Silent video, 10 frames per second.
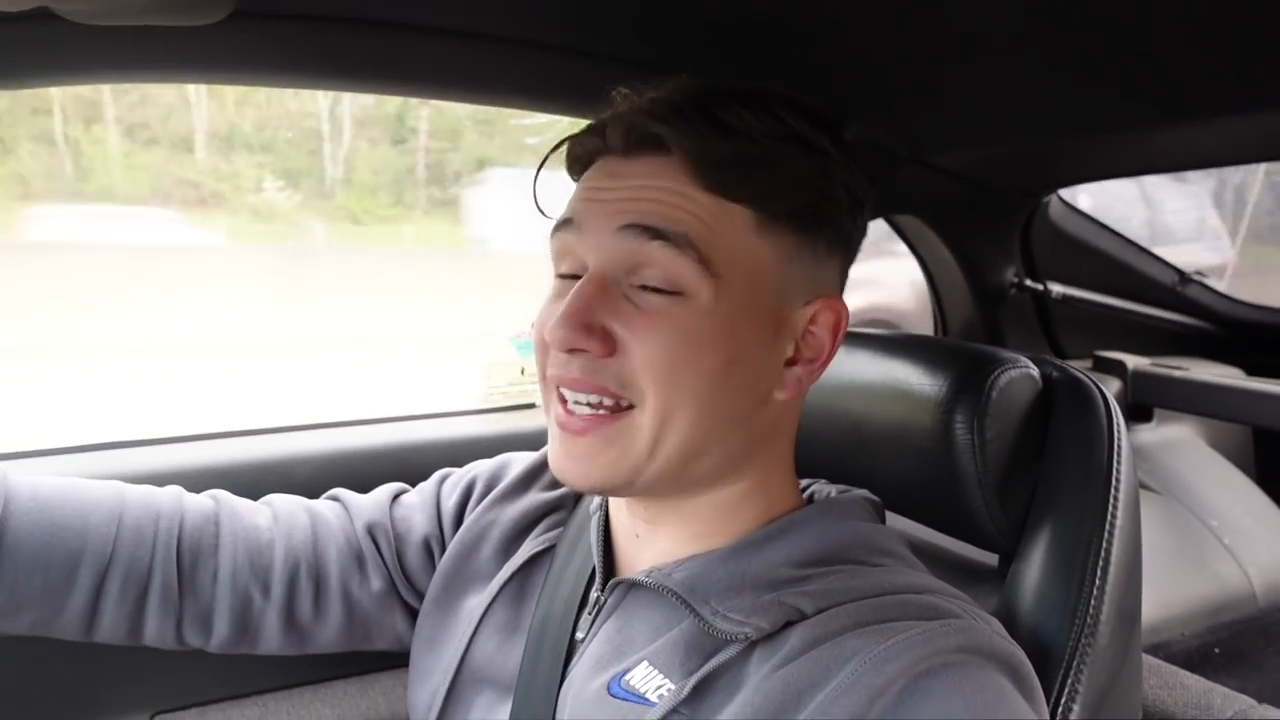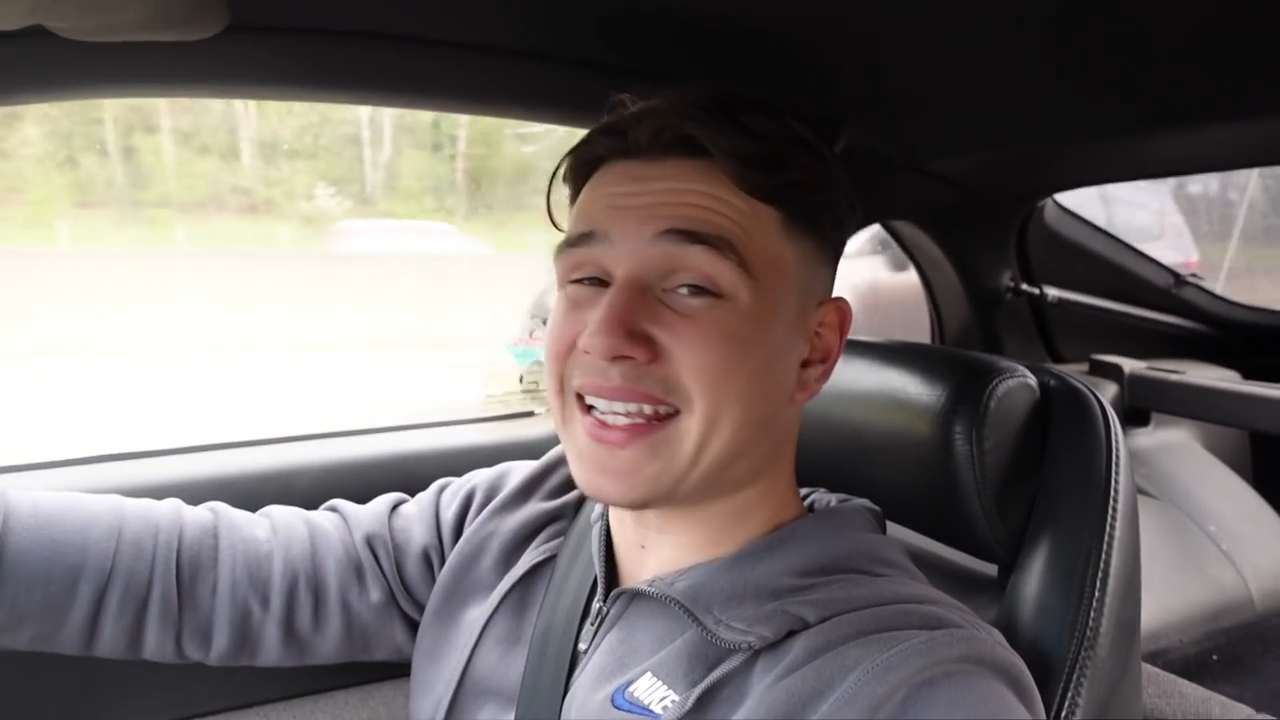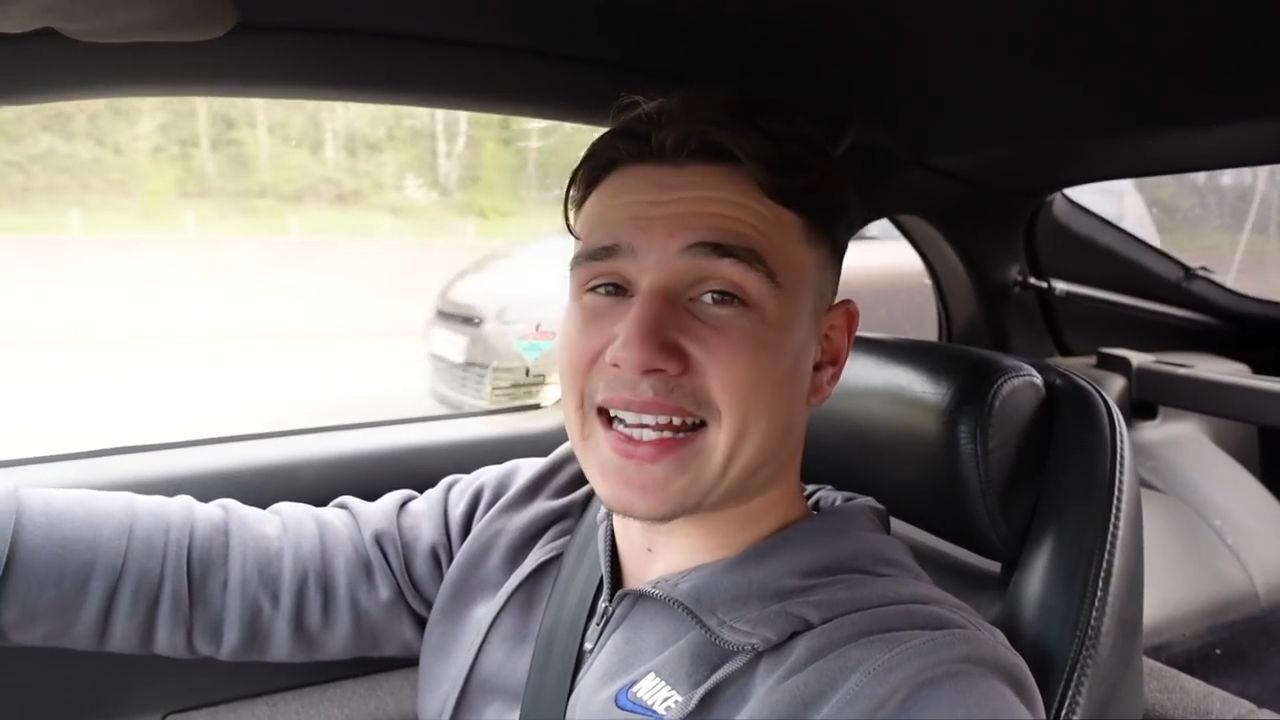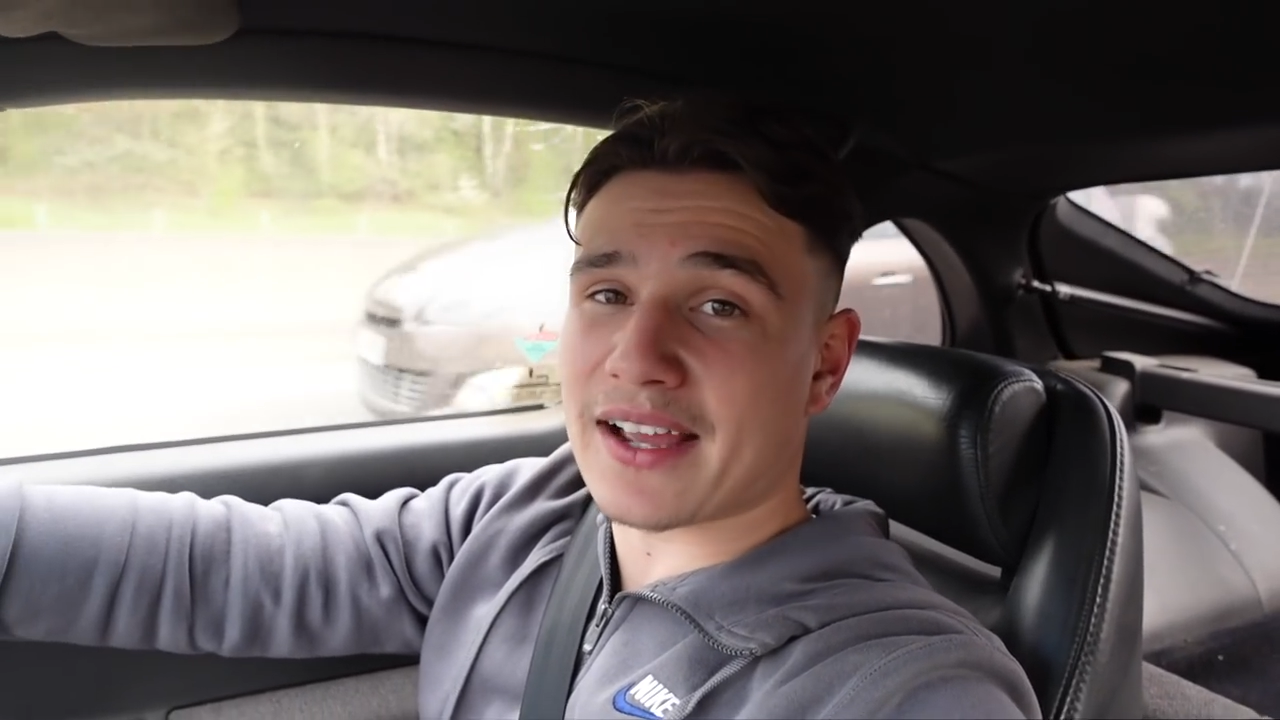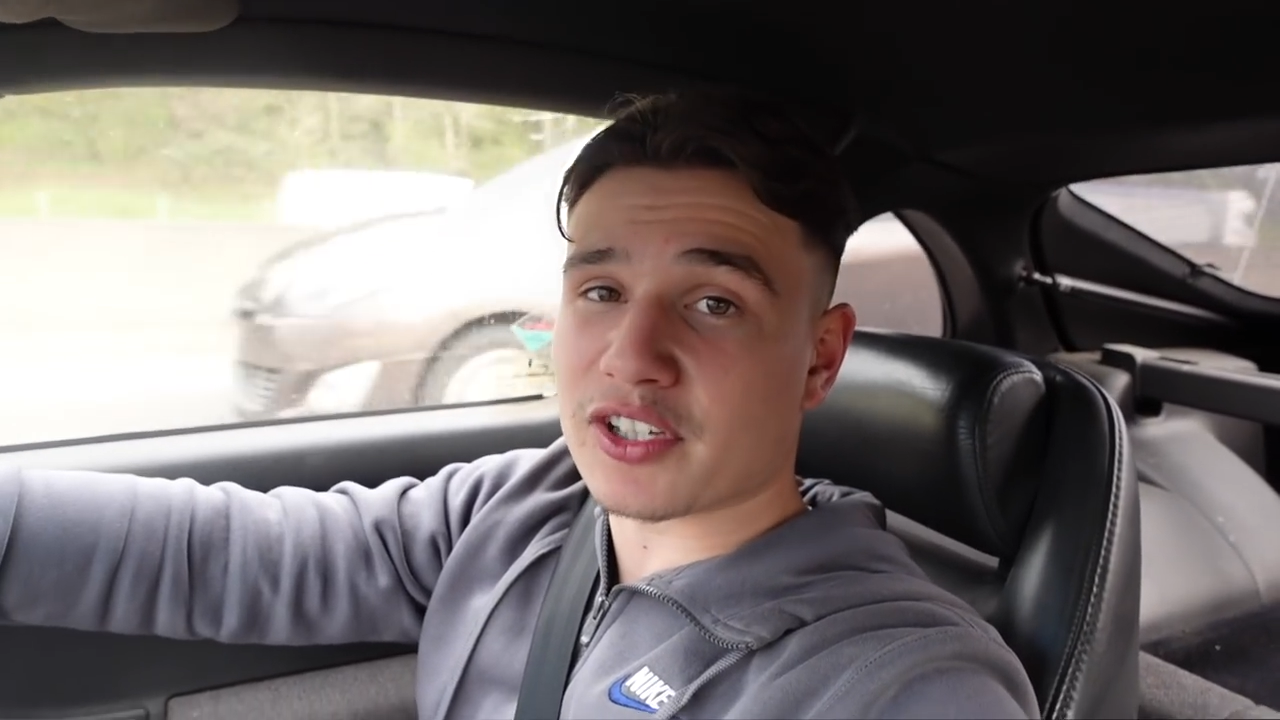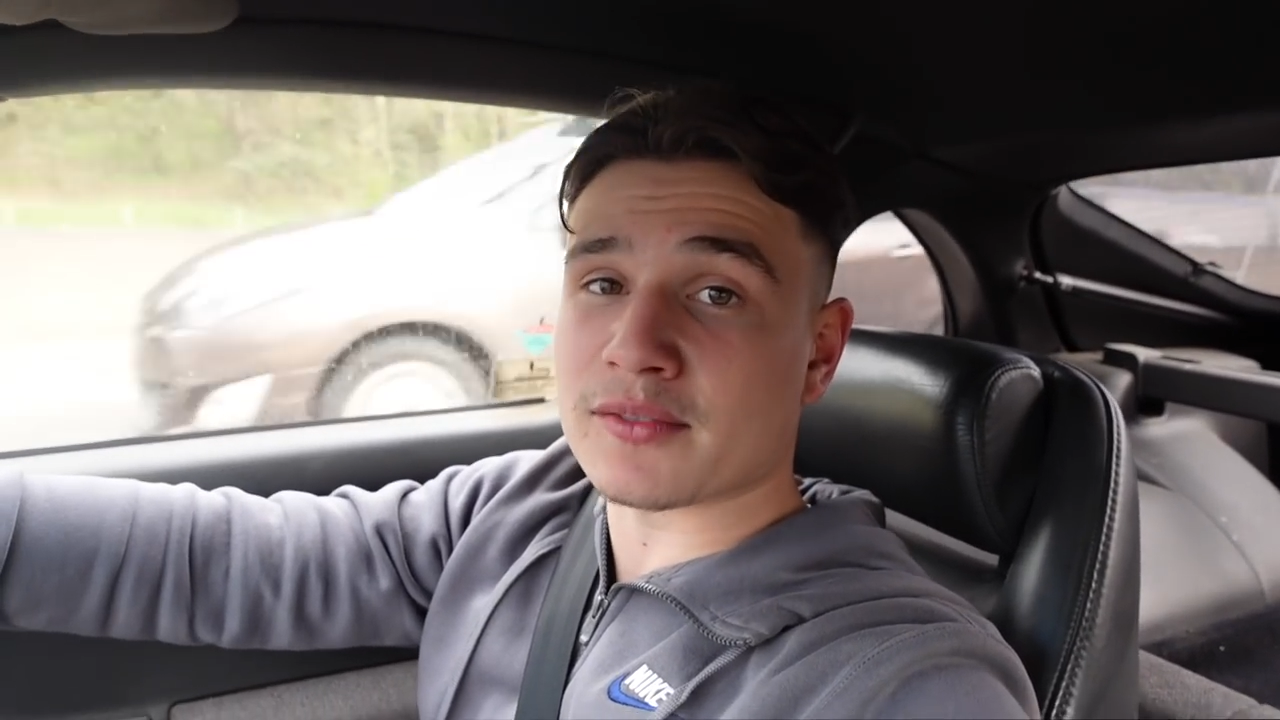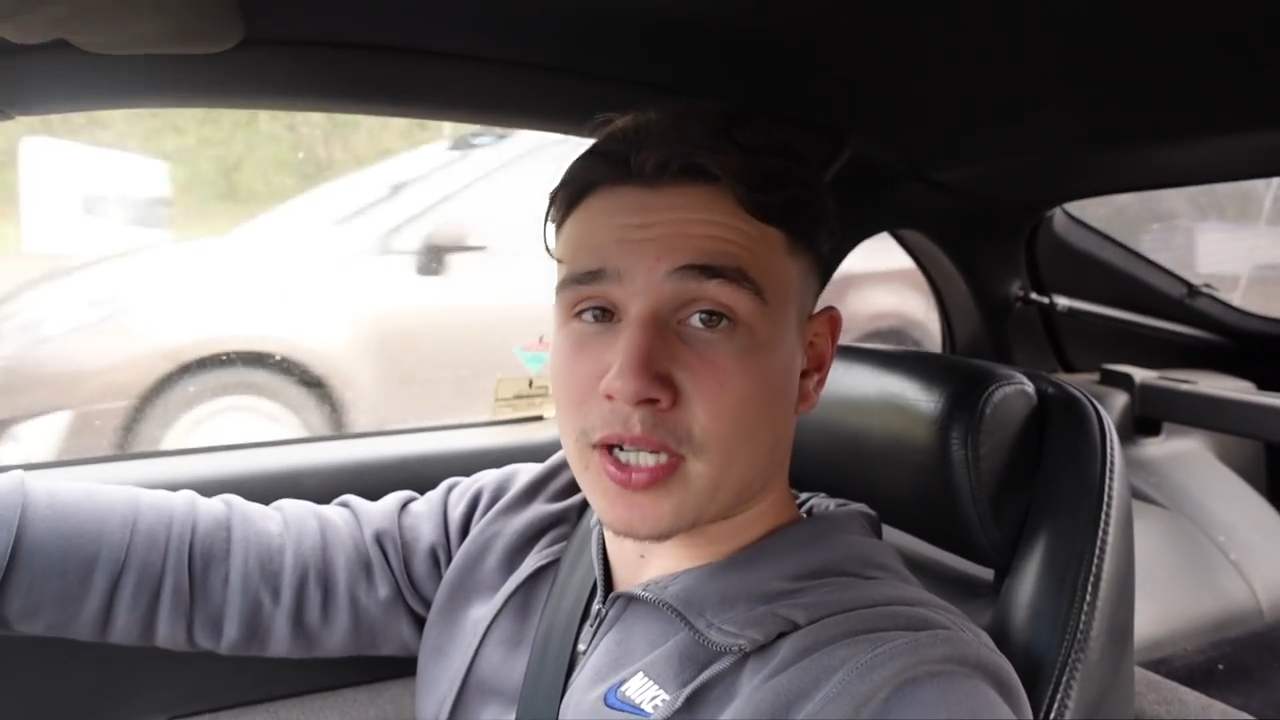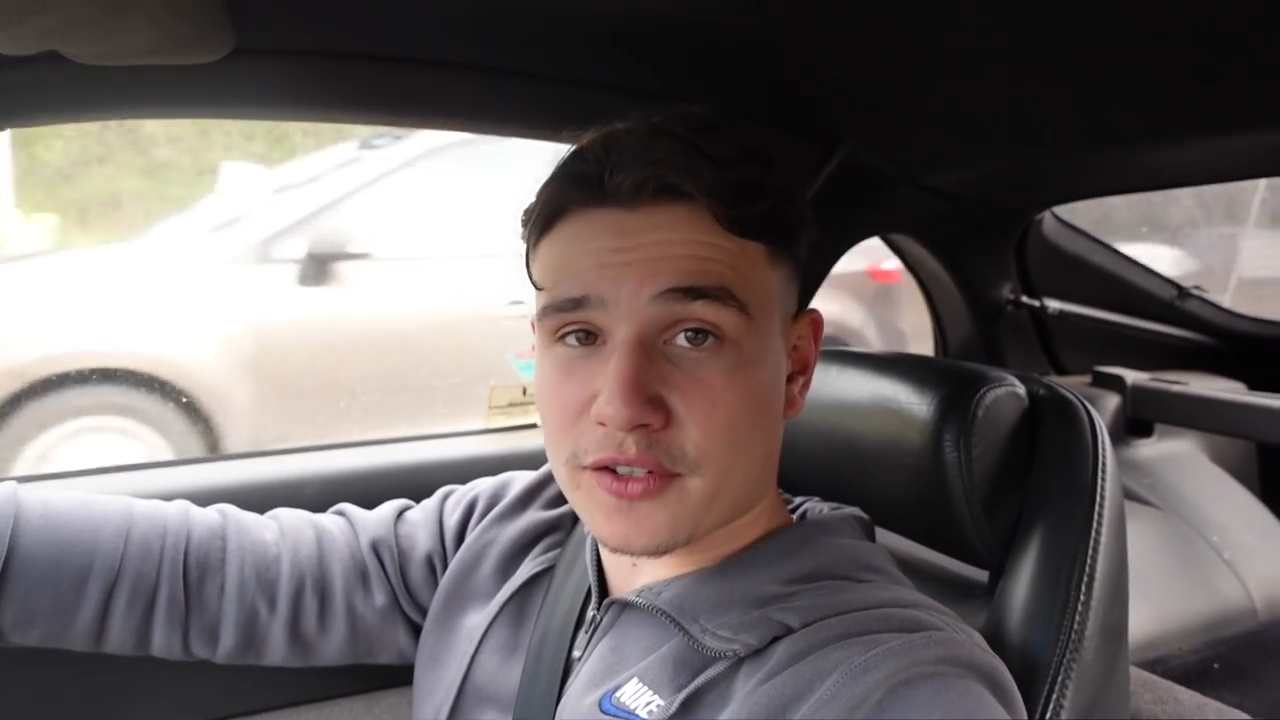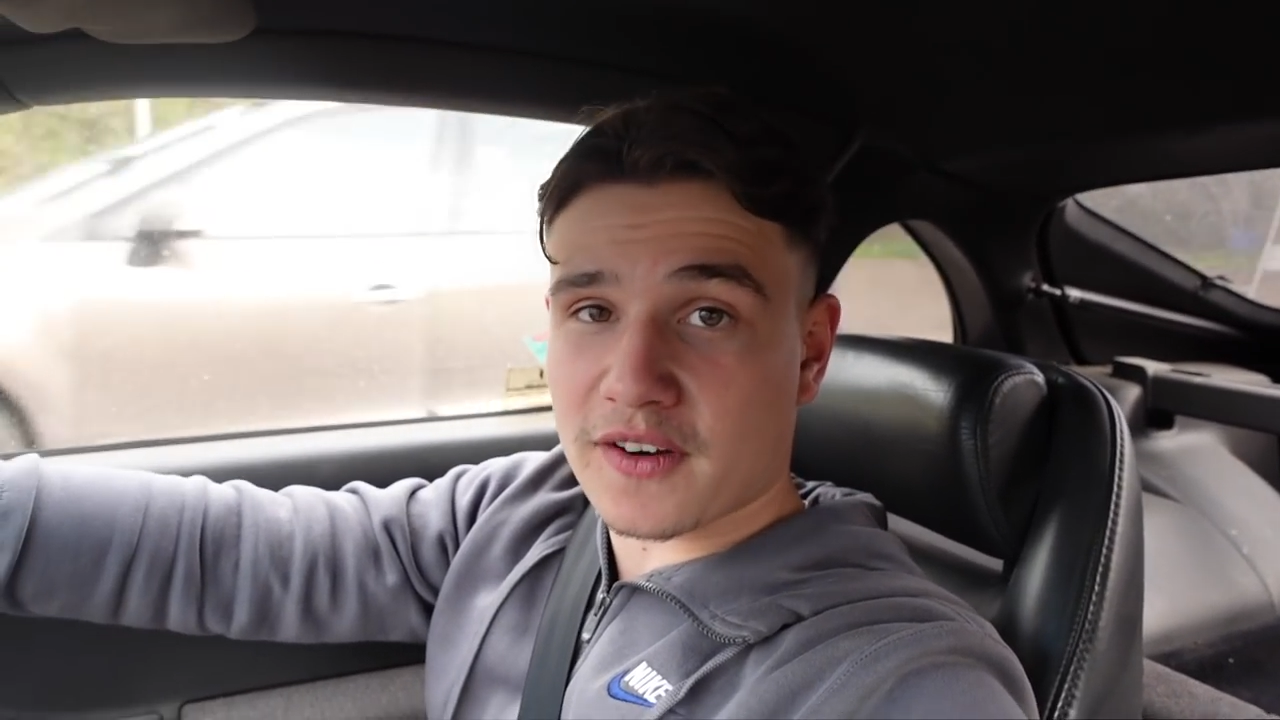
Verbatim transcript: and he can have as much